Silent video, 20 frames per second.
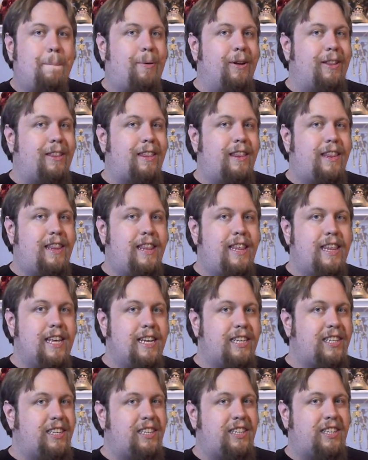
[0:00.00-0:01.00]
but
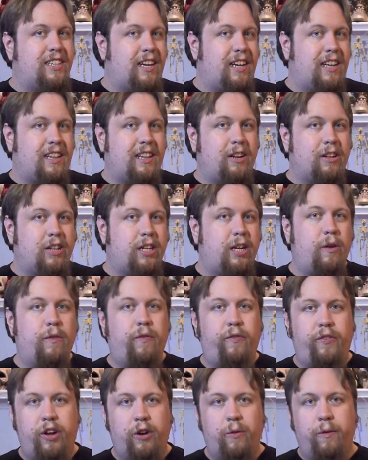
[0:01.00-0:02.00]
this is a little
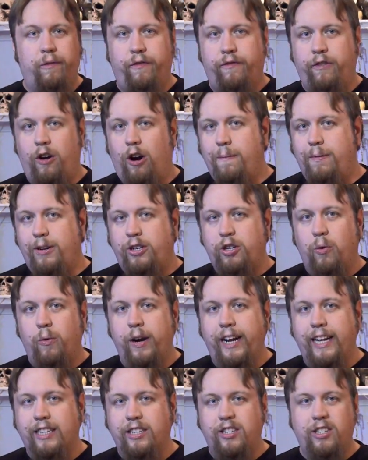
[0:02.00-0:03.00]
too few and far
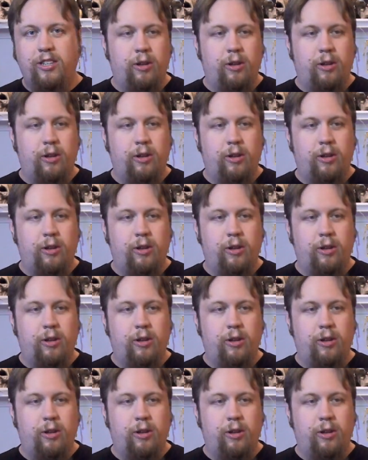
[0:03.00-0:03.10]
between,